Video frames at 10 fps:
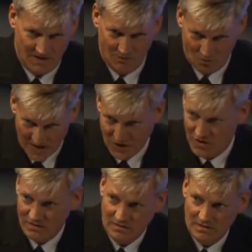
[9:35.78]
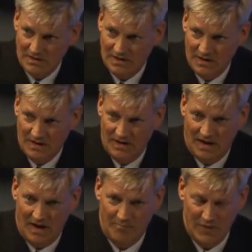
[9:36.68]
regional,
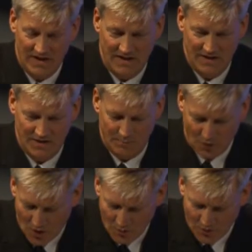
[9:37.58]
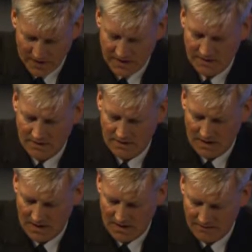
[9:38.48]
but it is appropriate
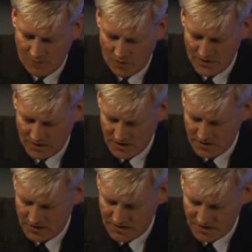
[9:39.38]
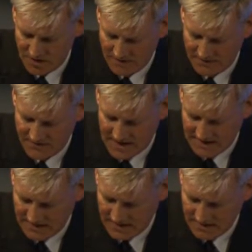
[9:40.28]
for their use in the Gulf of
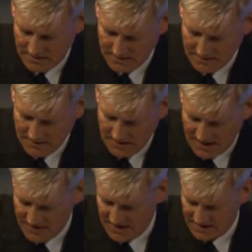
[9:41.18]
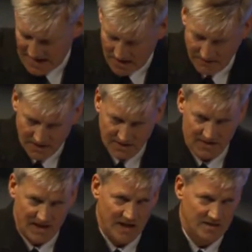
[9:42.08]
Thailand and then out into
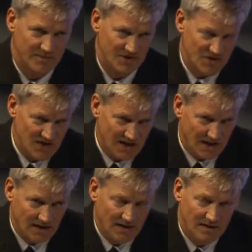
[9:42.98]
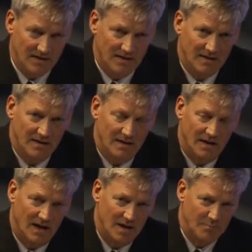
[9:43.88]
the Andaman Sea.
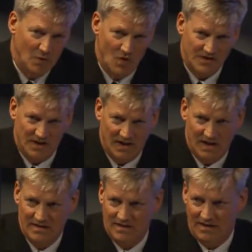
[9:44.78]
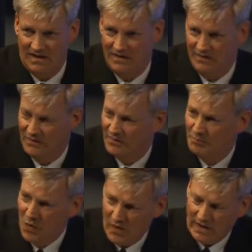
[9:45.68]
But once again, to Ian's
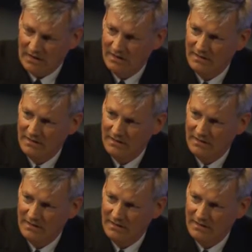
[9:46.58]
point,